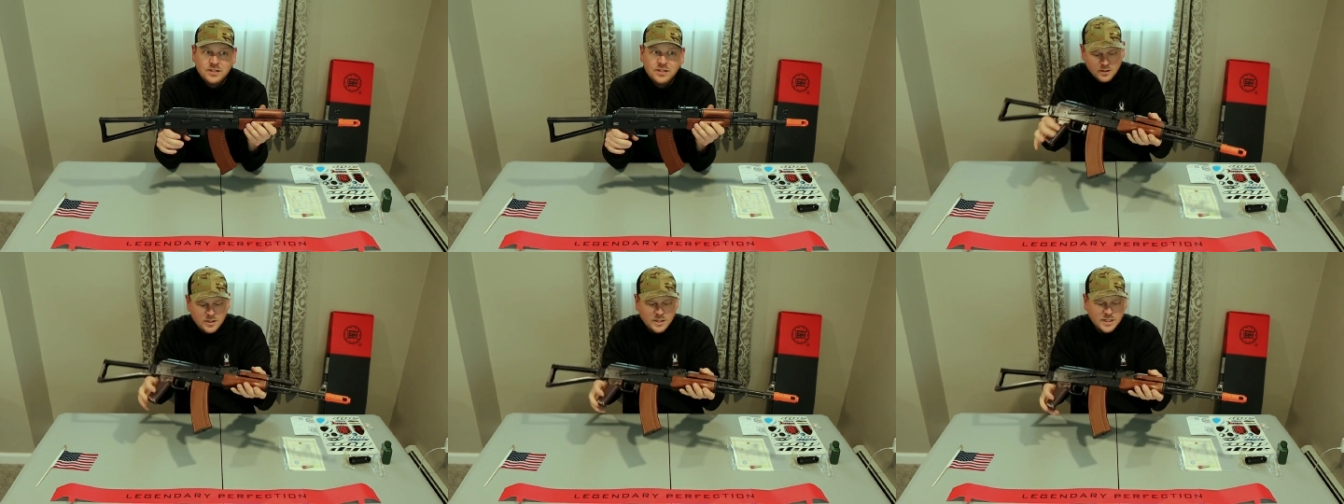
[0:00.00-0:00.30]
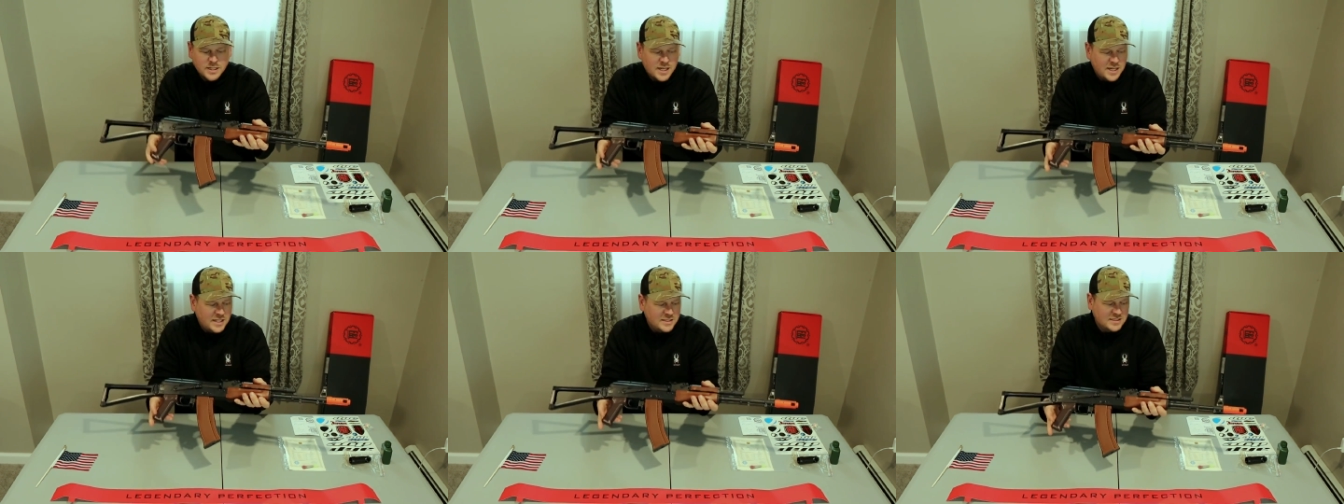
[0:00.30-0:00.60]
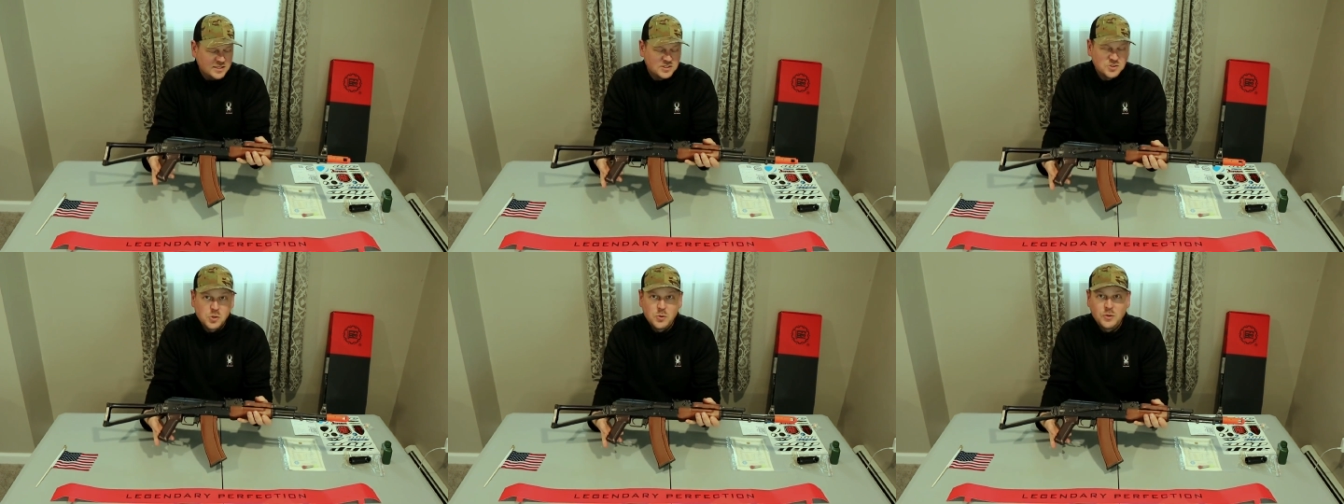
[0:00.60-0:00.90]
All right,
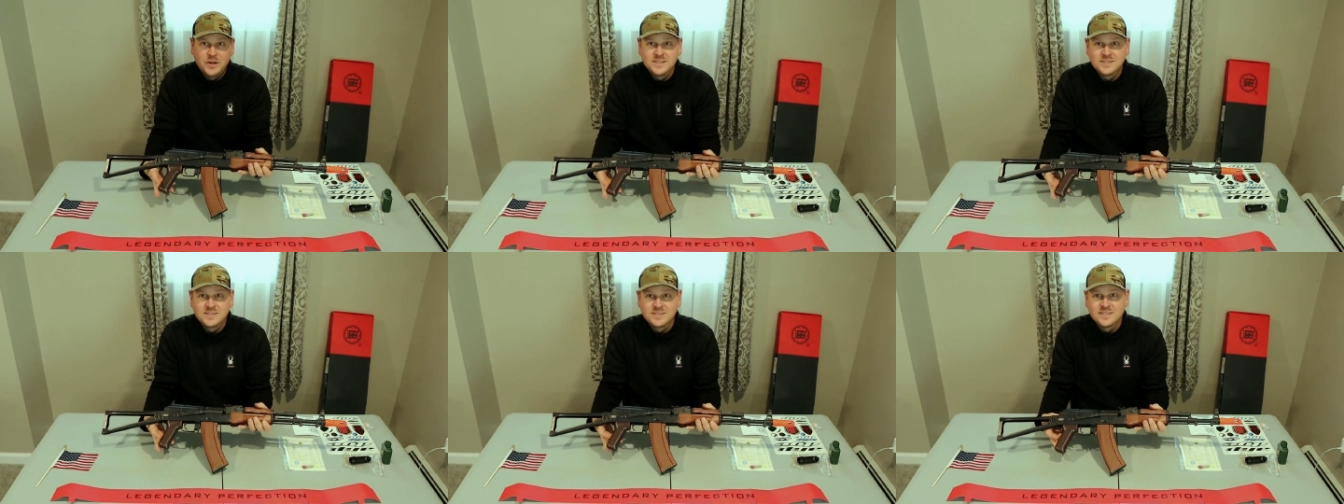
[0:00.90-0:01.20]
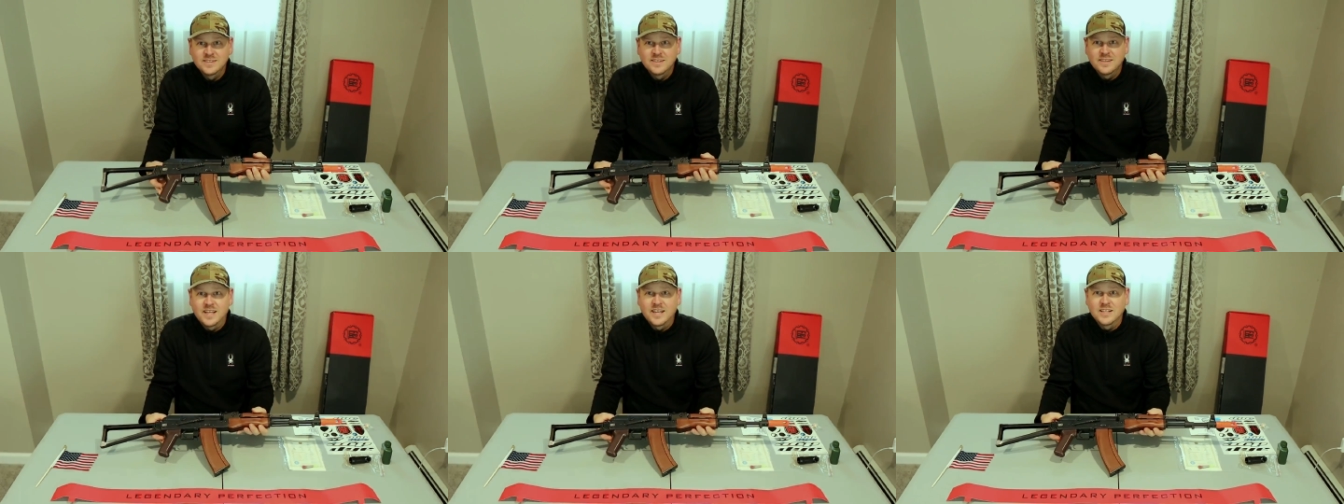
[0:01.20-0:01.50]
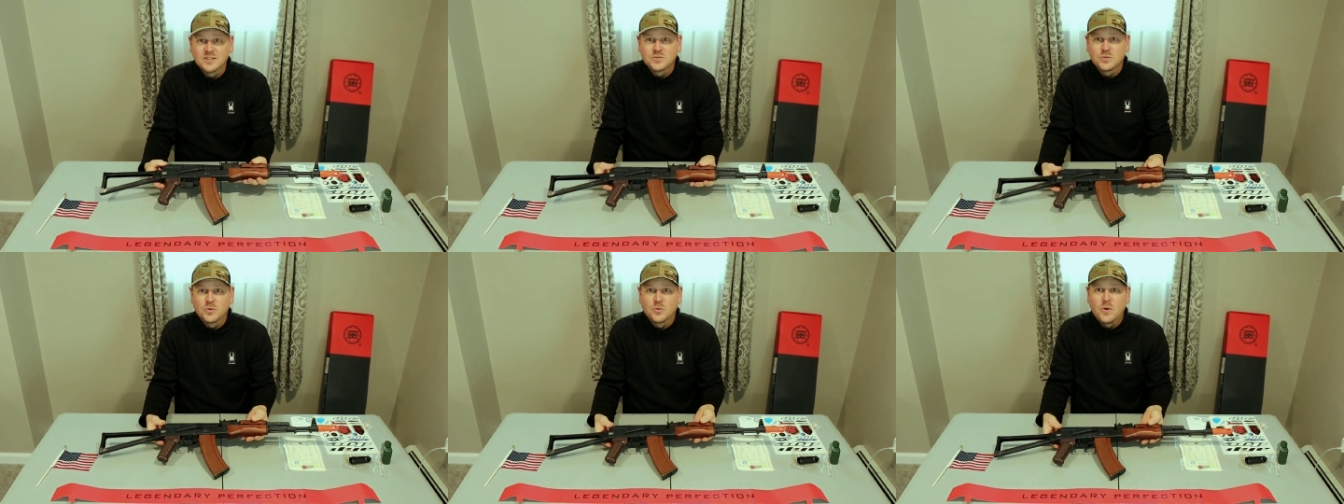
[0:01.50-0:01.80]
guys, as always,
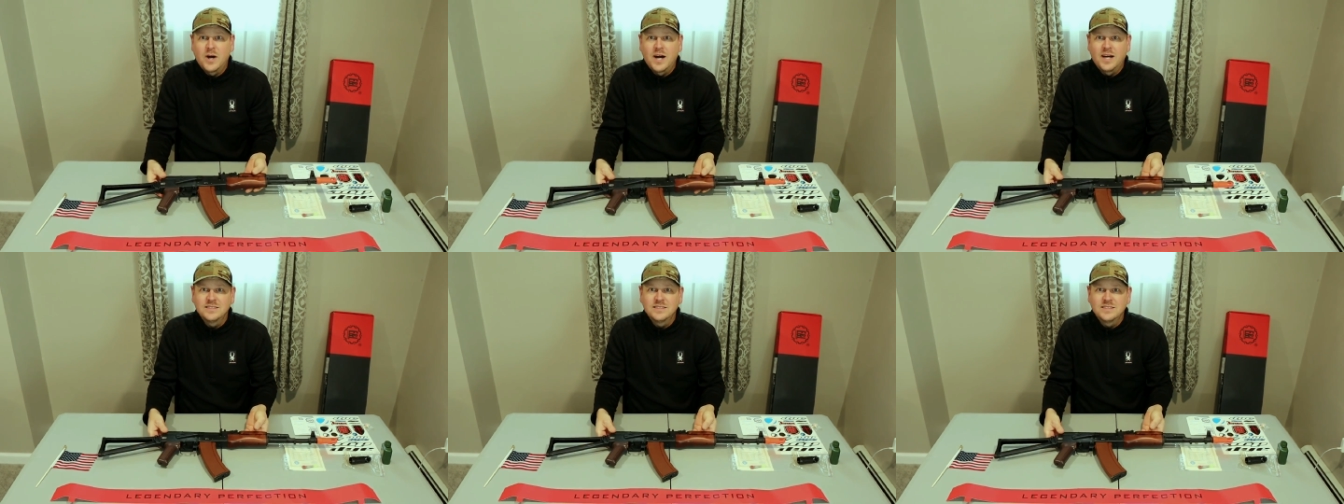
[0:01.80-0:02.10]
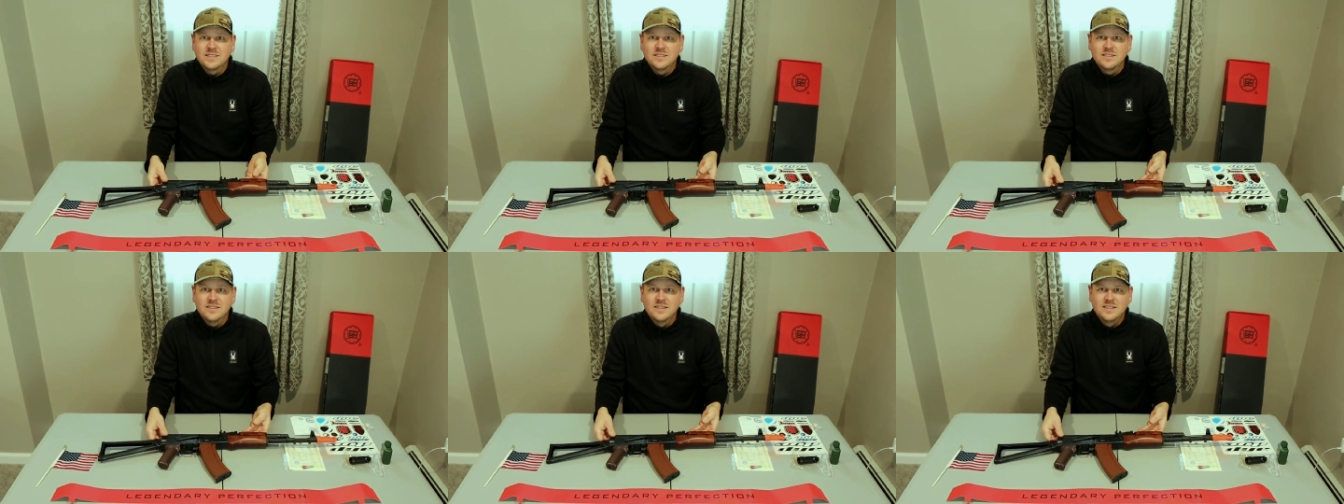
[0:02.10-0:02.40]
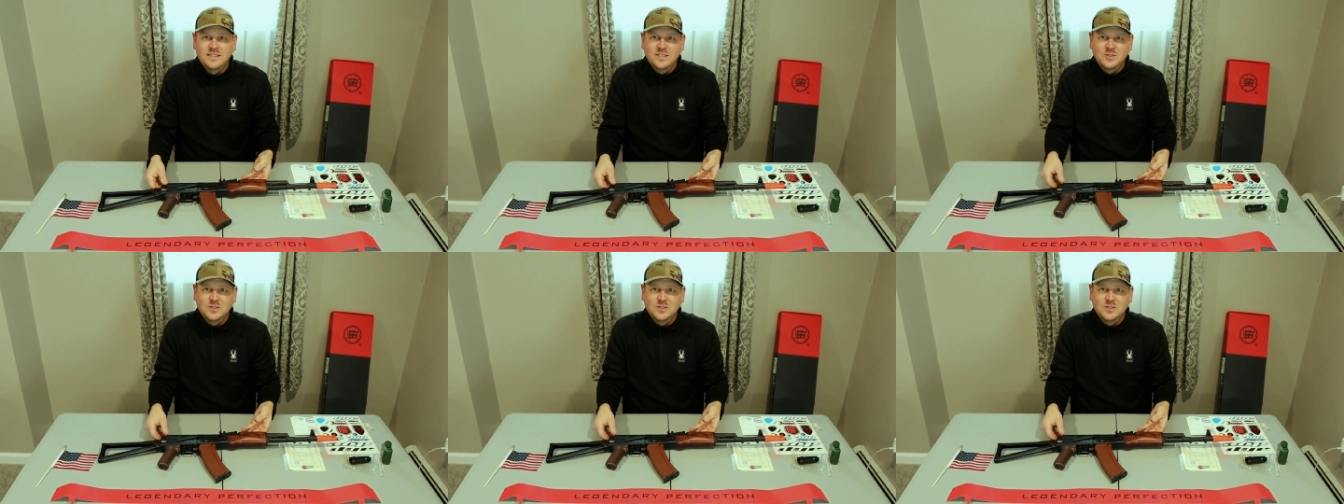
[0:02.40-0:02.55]
thanks for watching.